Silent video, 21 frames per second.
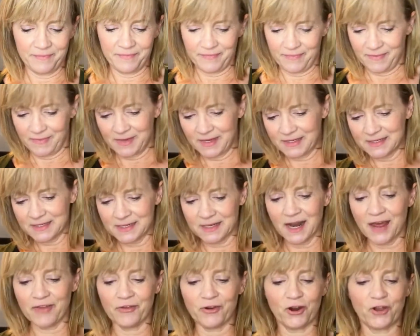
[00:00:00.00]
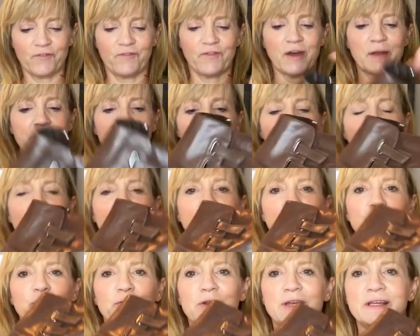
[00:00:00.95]
This is another fun pair
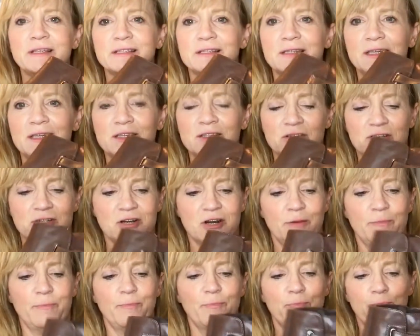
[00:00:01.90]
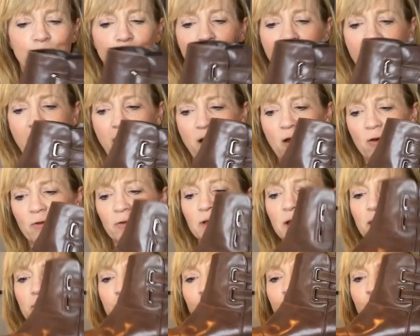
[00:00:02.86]
of booties. These are brown
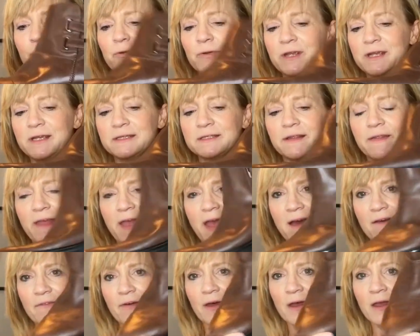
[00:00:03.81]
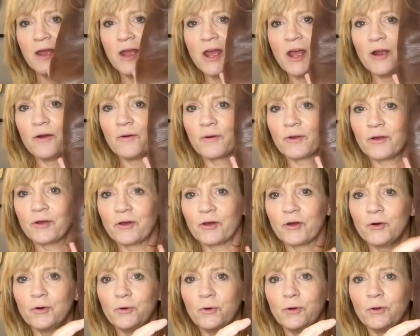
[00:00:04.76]
leather booties, and they have a
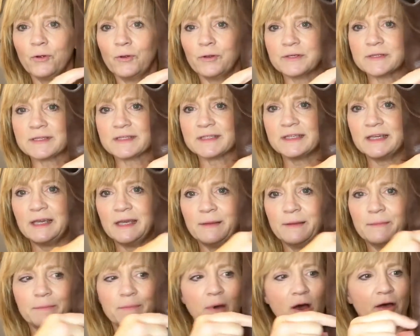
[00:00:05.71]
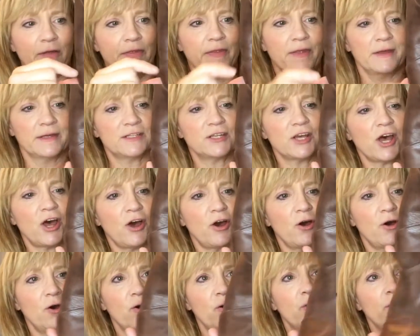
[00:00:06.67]
cool seam on the toe